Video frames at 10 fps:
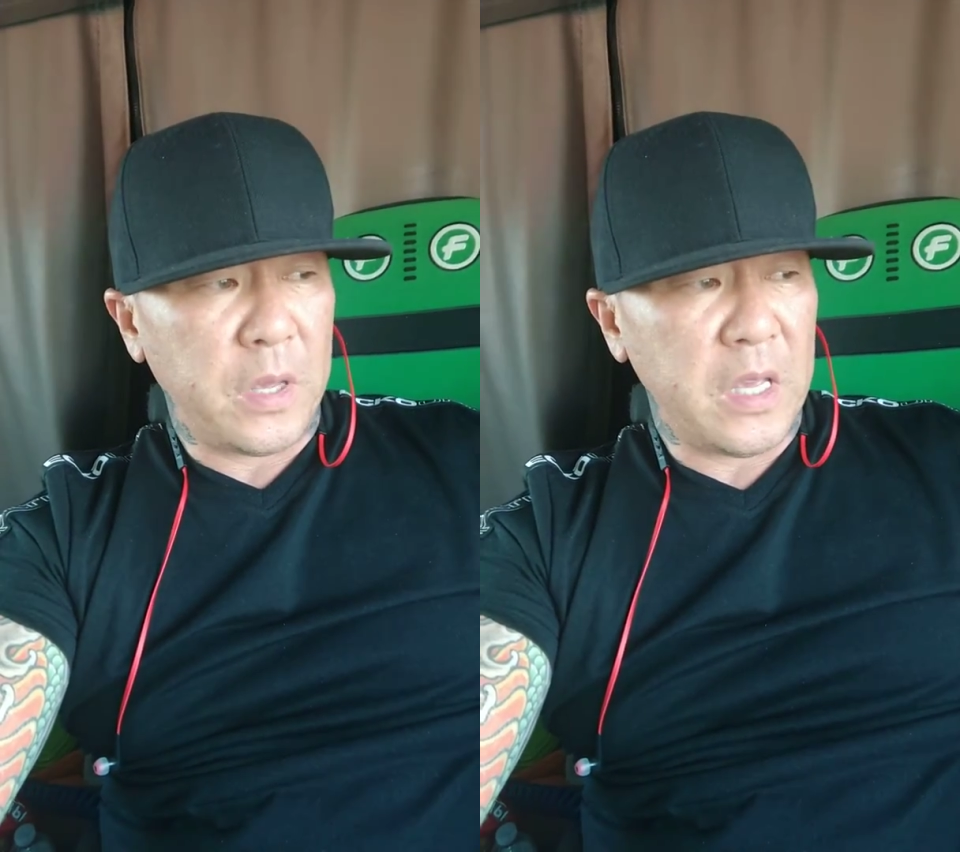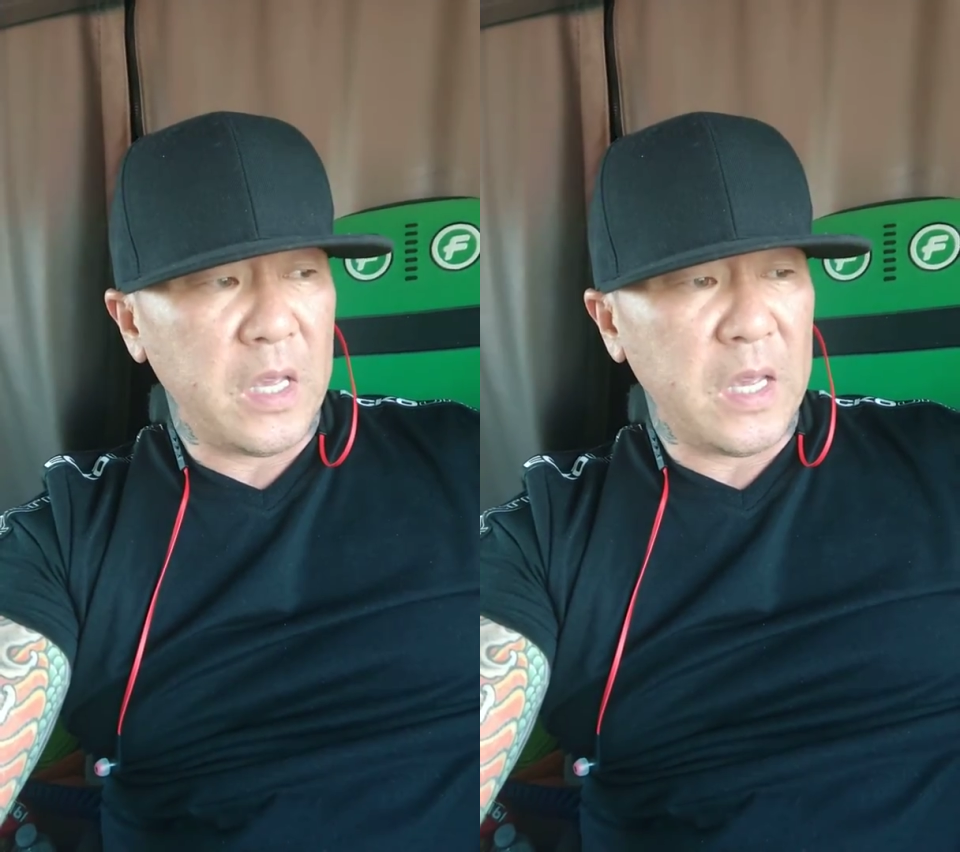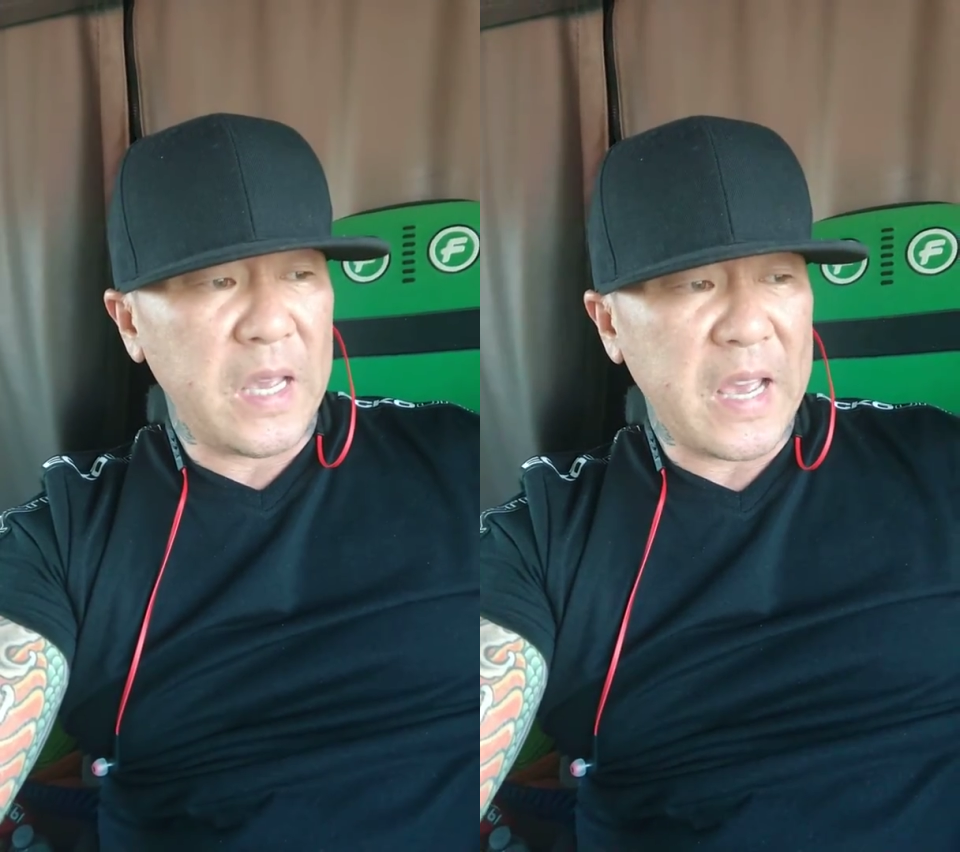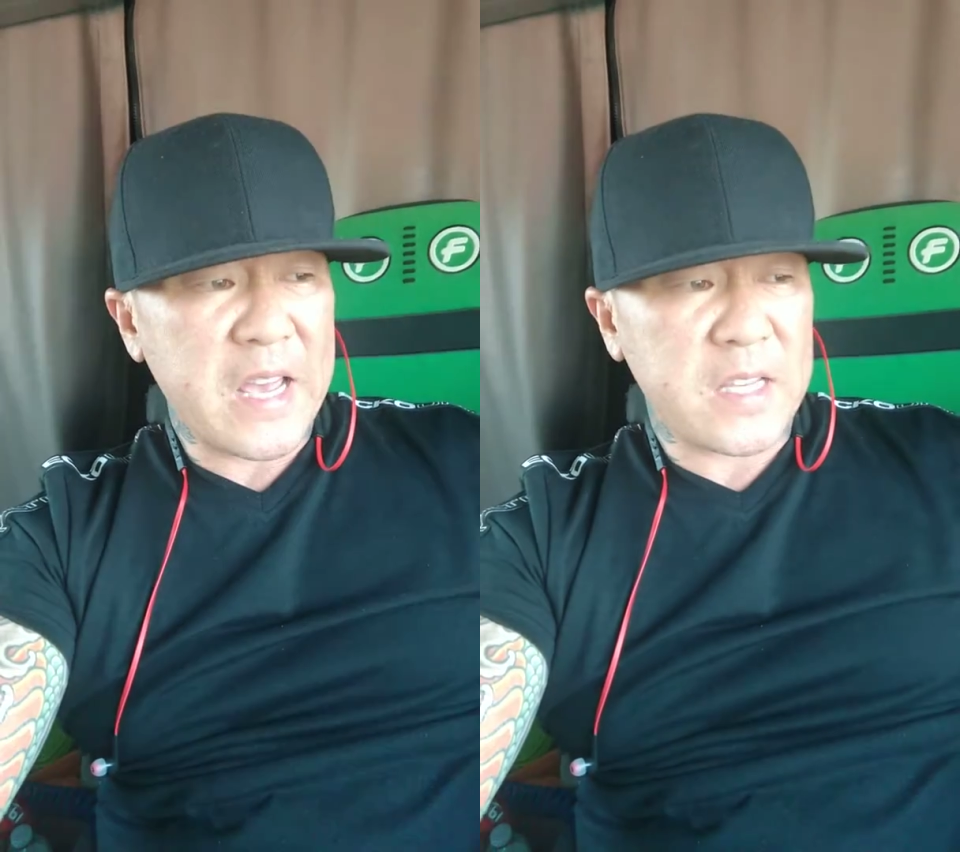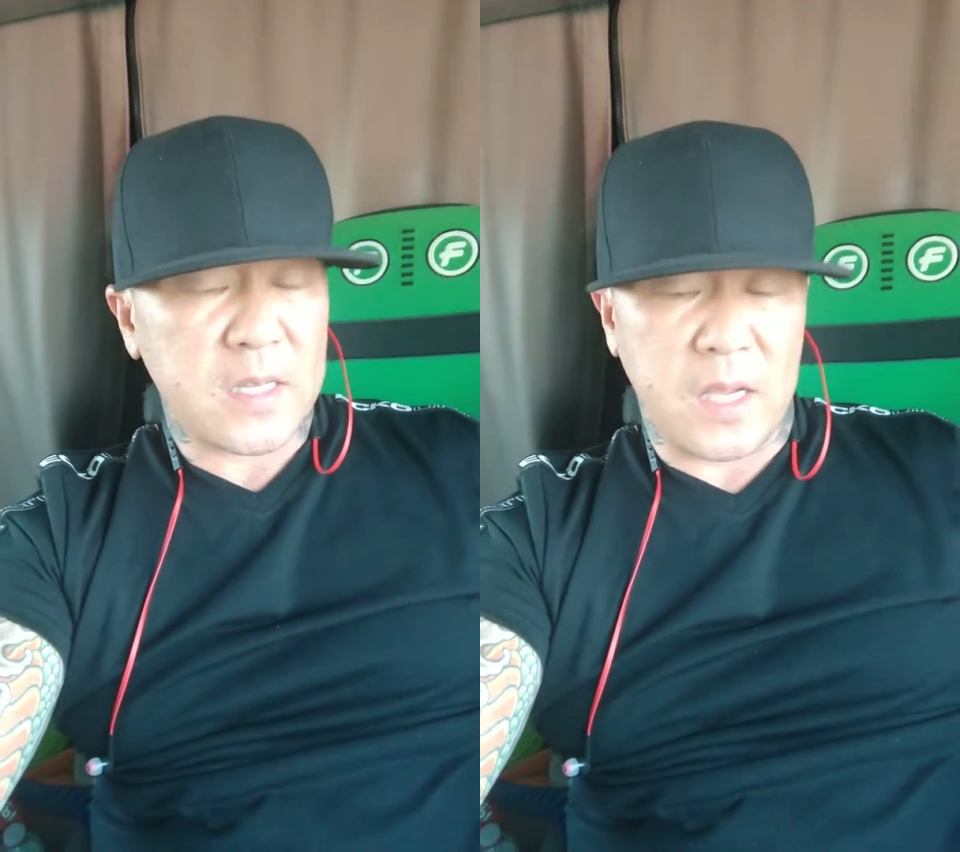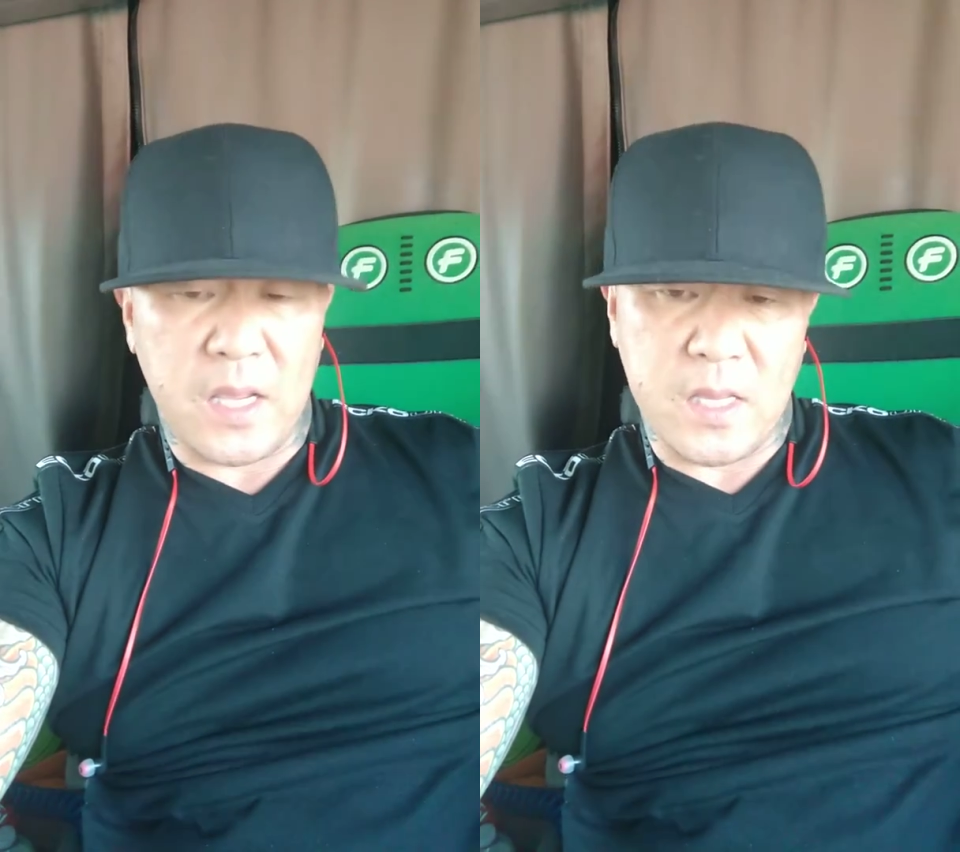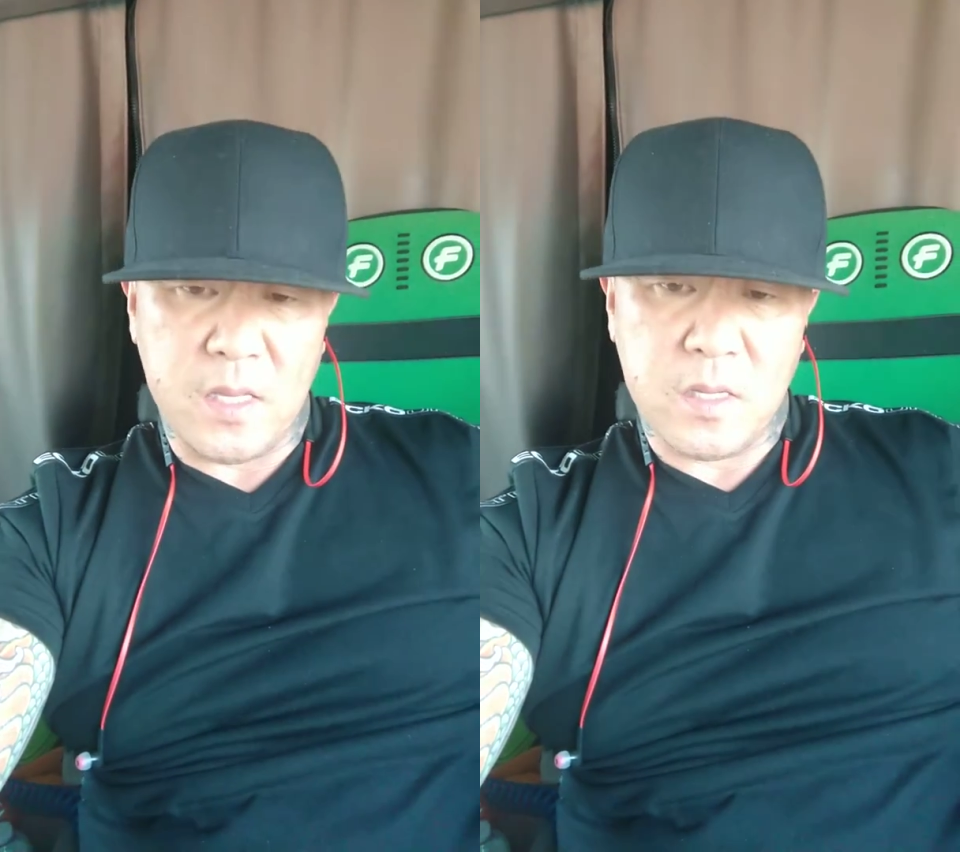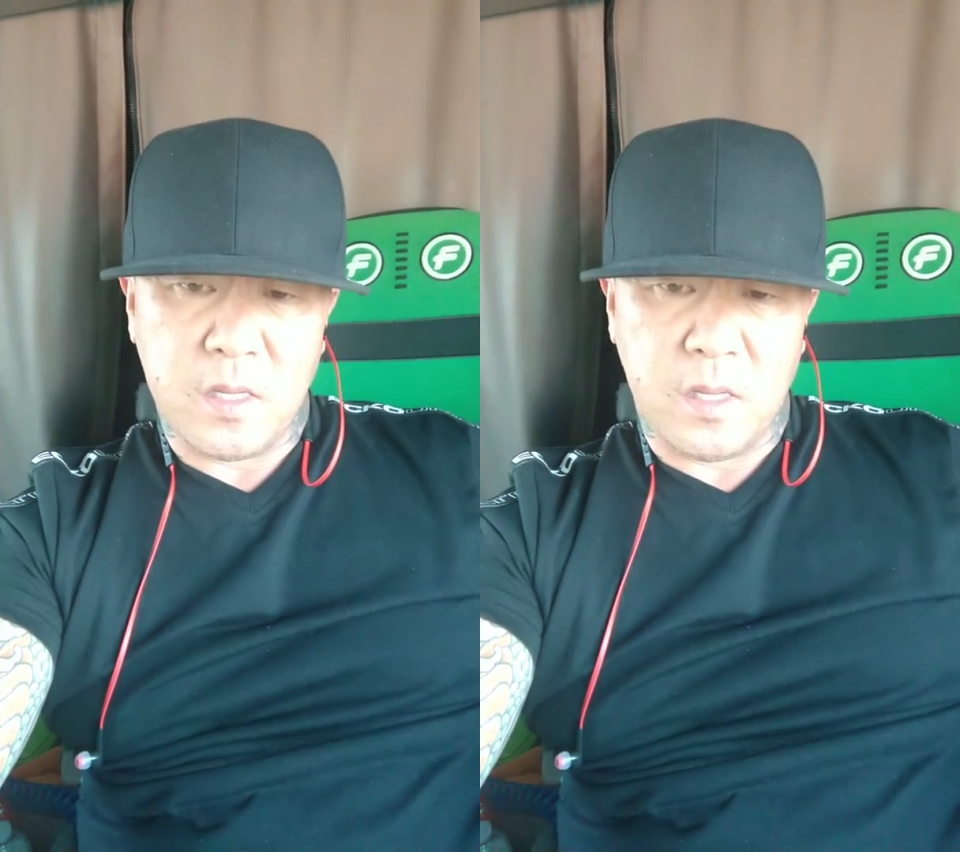PSA,